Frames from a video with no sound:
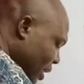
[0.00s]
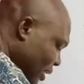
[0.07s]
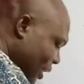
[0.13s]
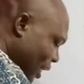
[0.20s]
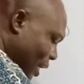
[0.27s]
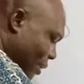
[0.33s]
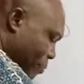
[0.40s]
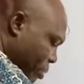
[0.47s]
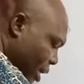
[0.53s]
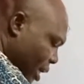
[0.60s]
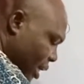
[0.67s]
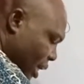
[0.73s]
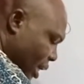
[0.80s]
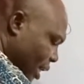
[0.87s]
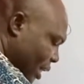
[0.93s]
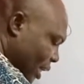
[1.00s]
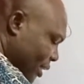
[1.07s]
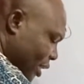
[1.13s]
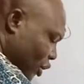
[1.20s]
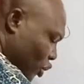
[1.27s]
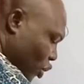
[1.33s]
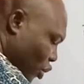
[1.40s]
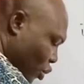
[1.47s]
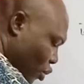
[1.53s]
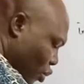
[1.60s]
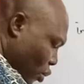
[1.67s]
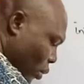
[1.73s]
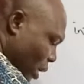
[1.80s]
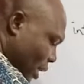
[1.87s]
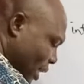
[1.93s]
that P intersection Q
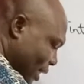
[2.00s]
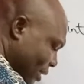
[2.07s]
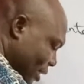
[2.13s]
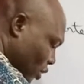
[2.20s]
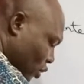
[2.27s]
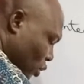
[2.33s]
intersection